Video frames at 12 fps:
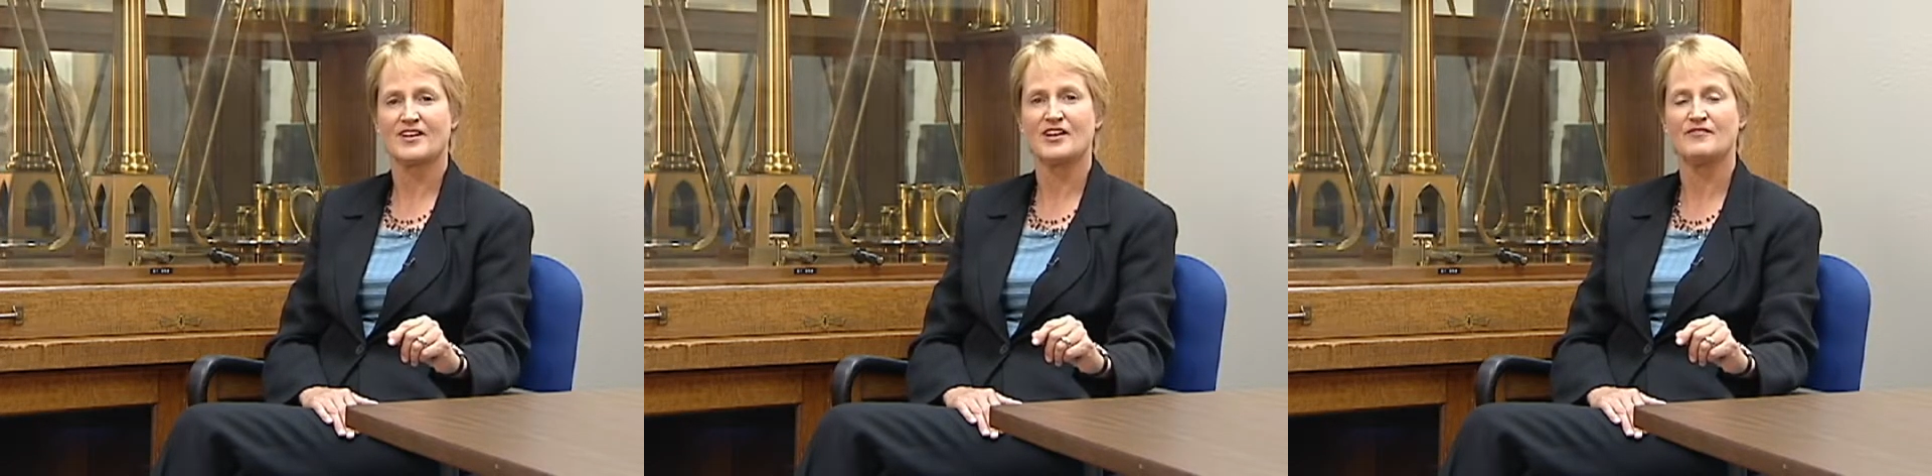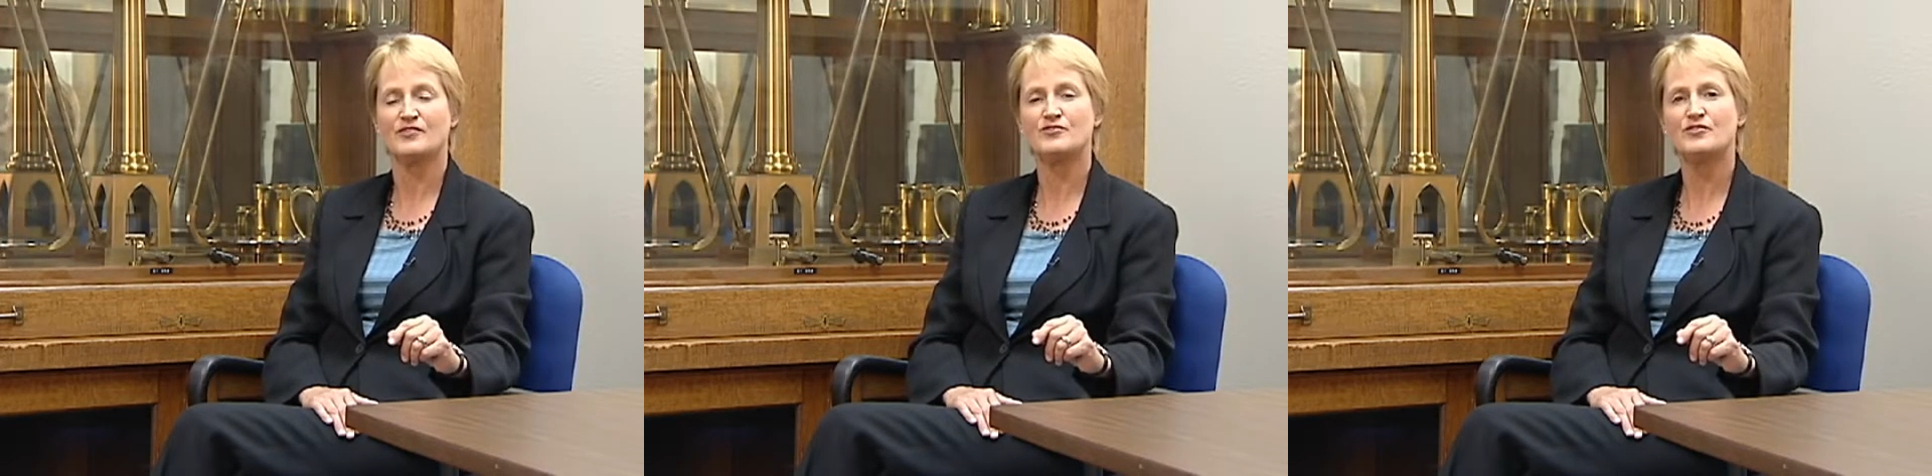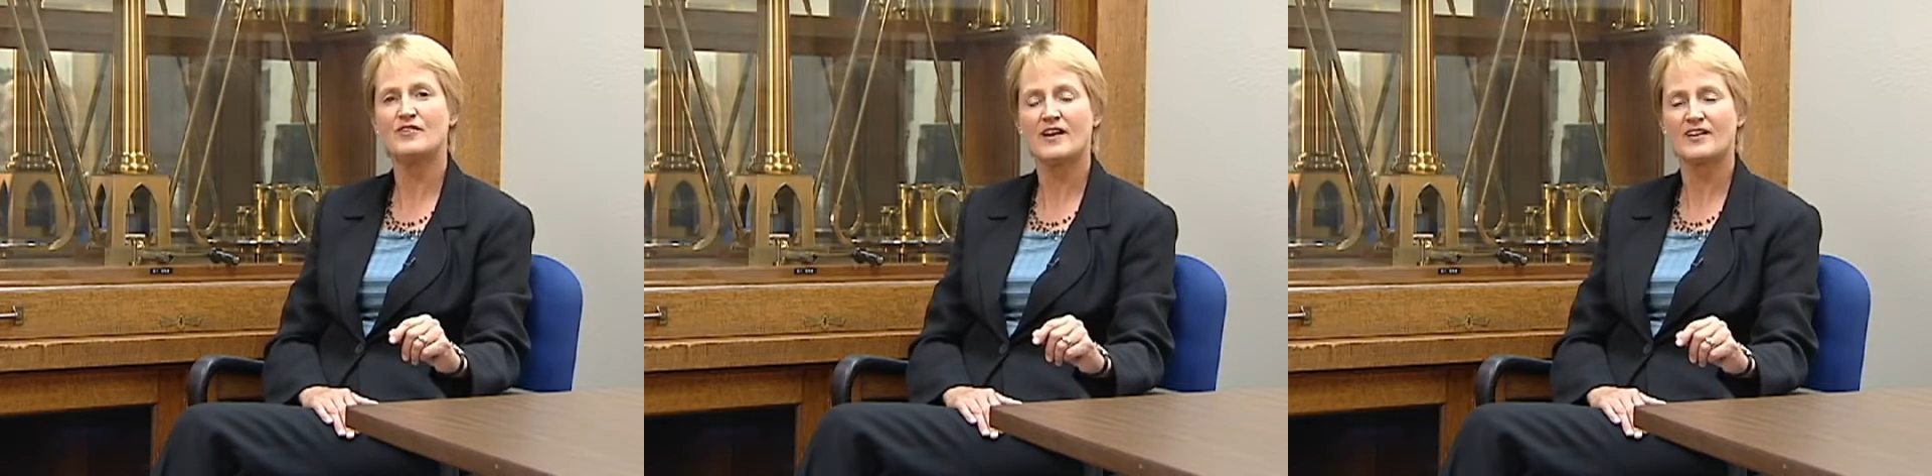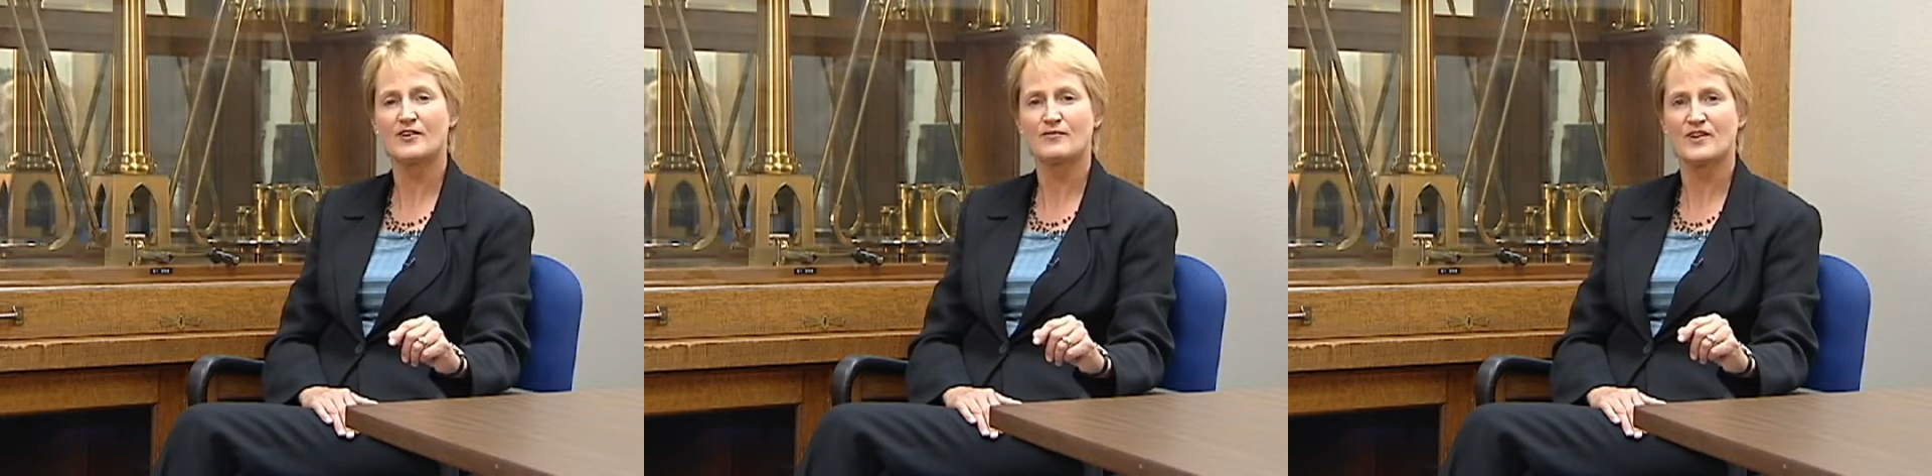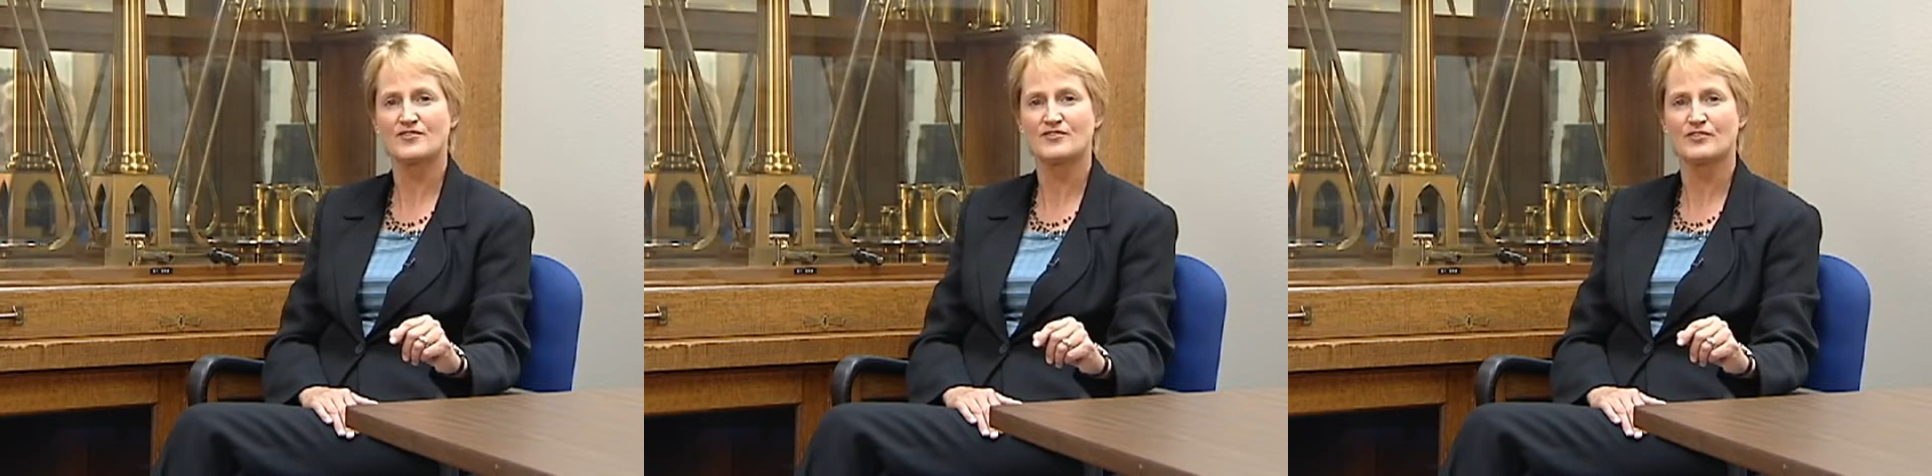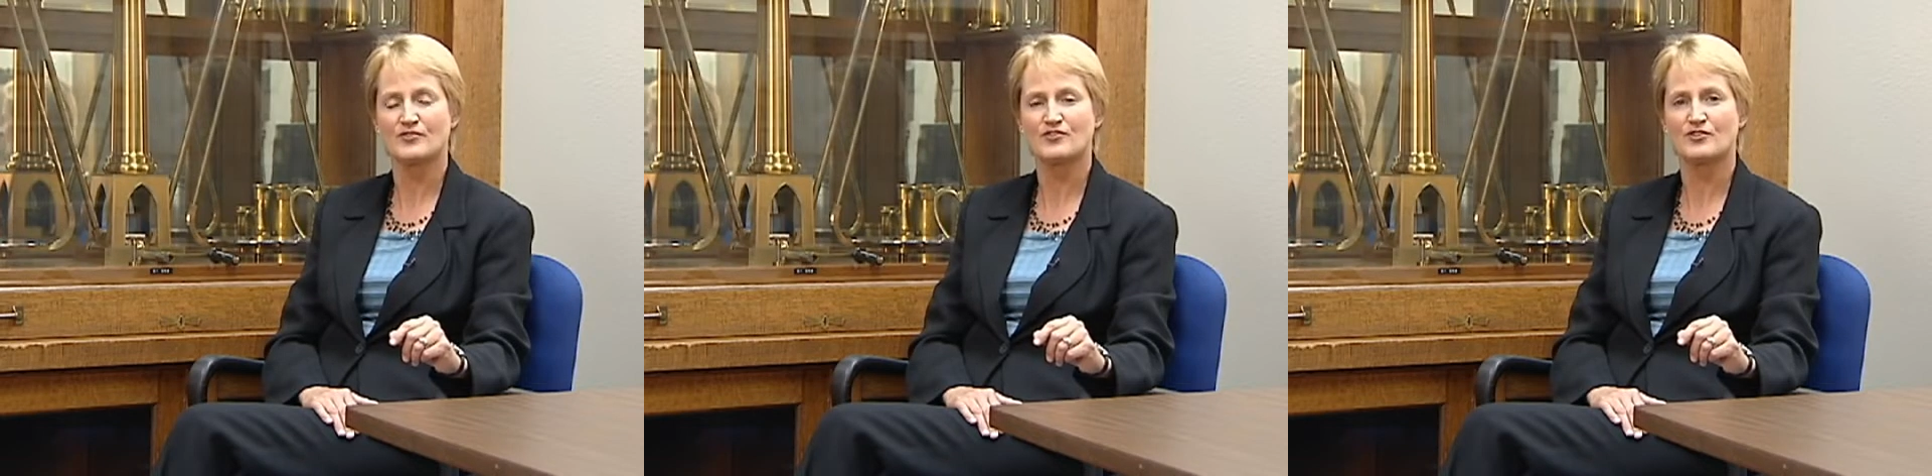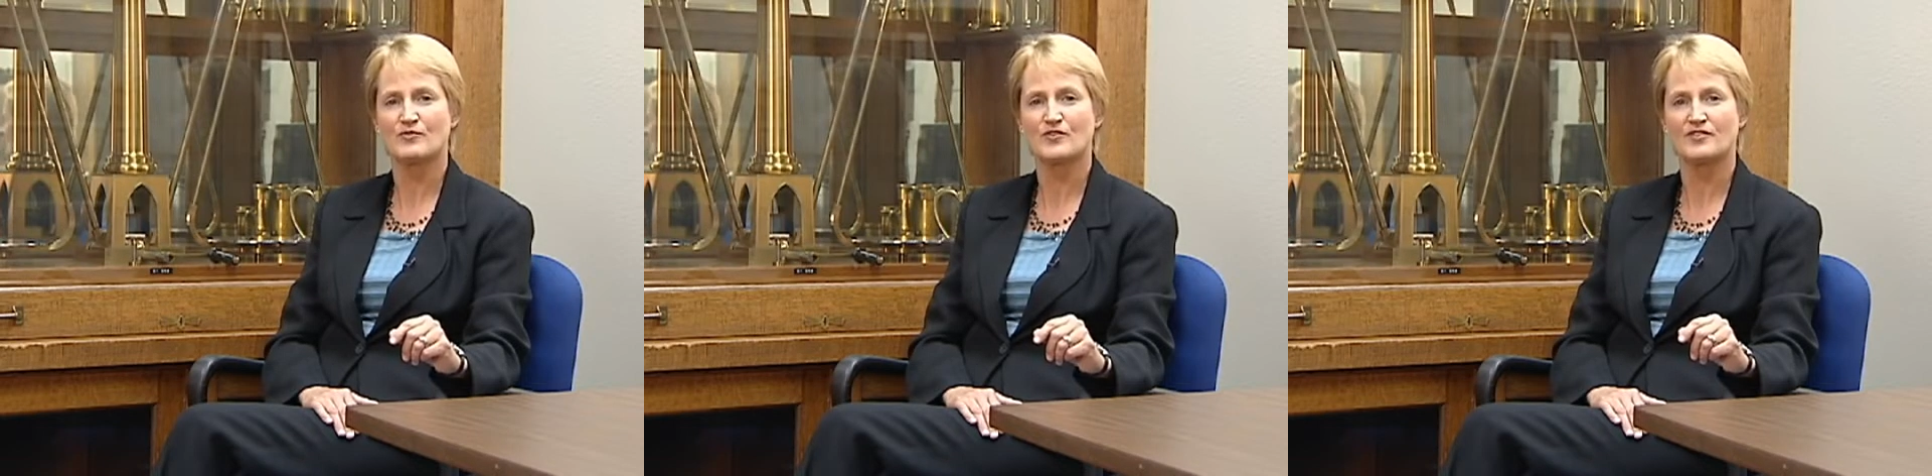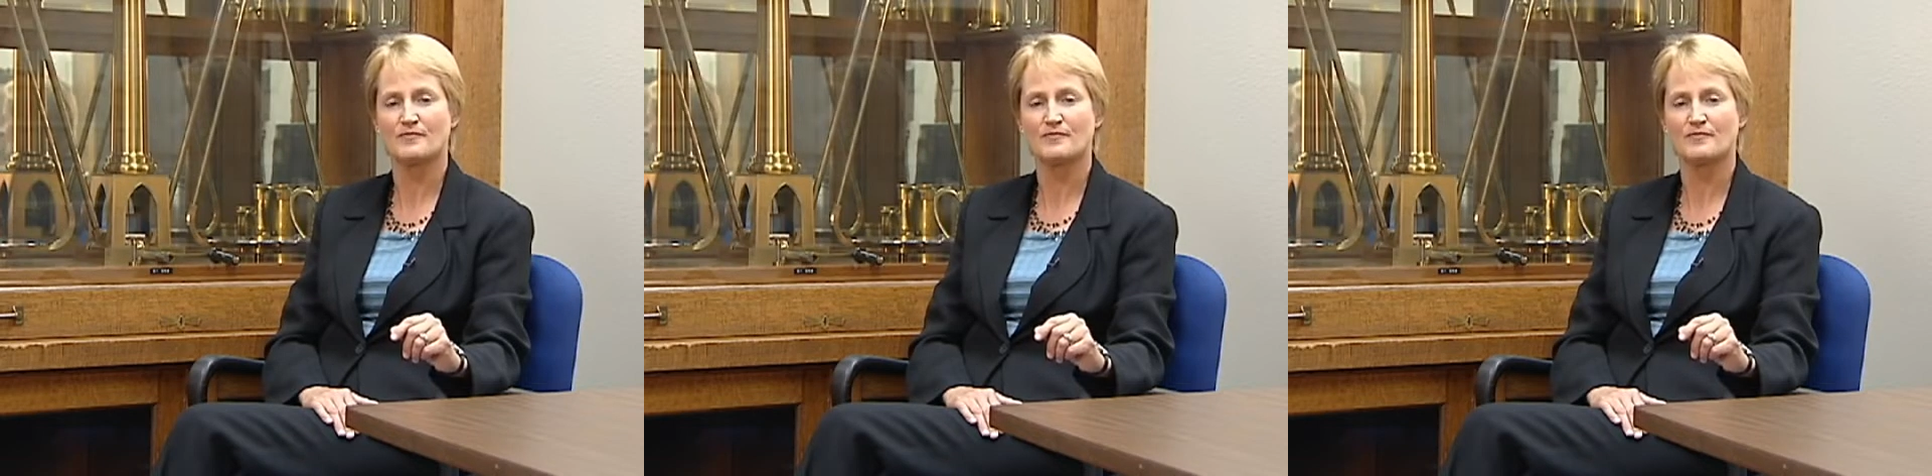If you do not get resolution with the